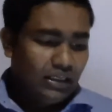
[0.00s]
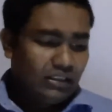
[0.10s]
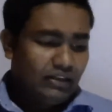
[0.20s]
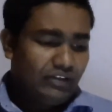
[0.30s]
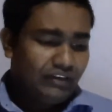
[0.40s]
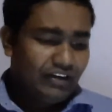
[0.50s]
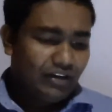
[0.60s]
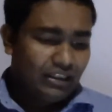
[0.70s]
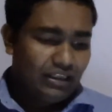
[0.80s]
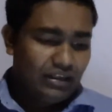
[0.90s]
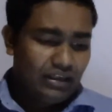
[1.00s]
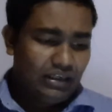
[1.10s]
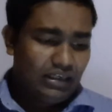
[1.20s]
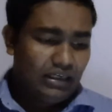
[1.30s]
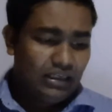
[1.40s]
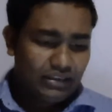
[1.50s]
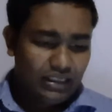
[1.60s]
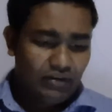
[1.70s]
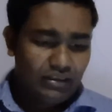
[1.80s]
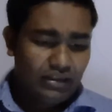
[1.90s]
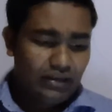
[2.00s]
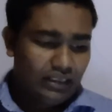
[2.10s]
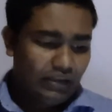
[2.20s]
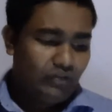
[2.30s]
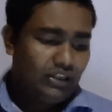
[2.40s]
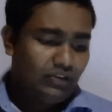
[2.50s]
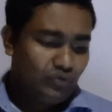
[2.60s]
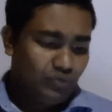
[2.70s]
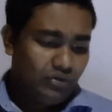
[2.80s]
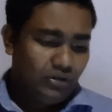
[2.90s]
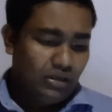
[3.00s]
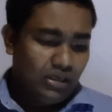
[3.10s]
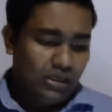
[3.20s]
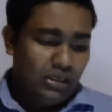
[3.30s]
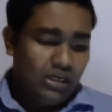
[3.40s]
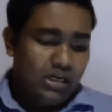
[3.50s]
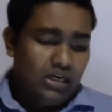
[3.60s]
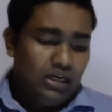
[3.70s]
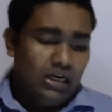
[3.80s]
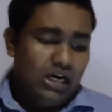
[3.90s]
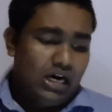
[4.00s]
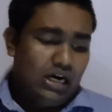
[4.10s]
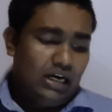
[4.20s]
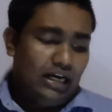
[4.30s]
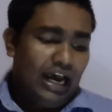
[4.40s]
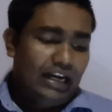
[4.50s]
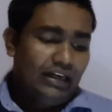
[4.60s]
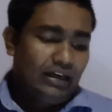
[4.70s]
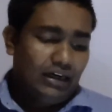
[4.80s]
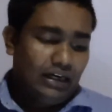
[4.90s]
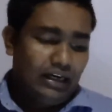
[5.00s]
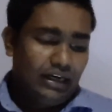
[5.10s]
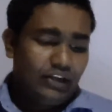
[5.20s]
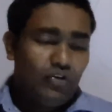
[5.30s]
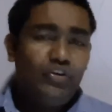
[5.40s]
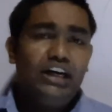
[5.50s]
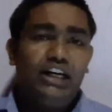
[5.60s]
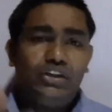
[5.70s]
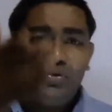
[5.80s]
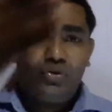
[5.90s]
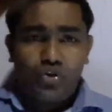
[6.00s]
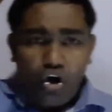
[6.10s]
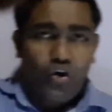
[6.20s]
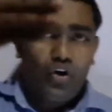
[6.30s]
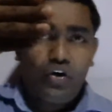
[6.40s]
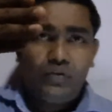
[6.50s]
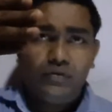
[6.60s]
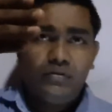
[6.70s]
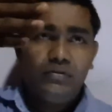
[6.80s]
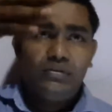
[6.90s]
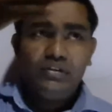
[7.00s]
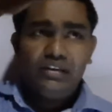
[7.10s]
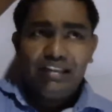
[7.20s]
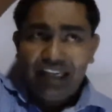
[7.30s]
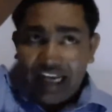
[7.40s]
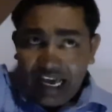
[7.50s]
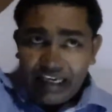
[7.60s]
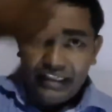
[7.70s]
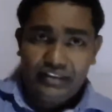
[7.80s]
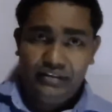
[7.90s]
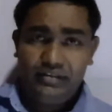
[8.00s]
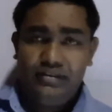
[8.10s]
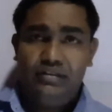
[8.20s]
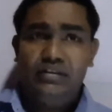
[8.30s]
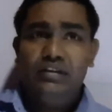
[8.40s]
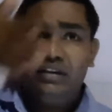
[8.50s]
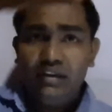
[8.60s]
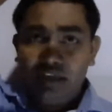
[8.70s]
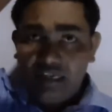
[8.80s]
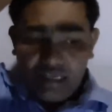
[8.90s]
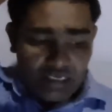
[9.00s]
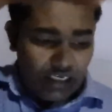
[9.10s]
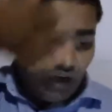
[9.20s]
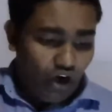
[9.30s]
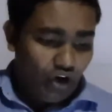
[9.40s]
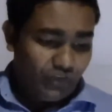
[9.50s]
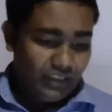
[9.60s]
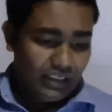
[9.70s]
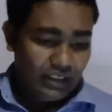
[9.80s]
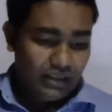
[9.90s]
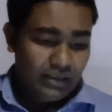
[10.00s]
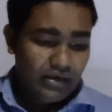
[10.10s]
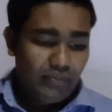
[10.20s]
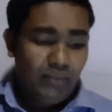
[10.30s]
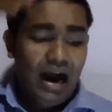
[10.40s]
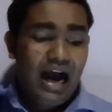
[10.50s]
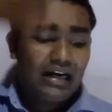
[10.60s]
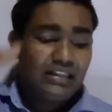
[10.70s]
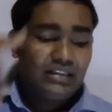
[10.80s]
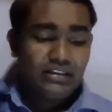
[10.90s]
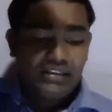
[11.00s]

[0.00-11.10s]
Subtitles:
when your circle is equal to and you need to draw the line along the mark,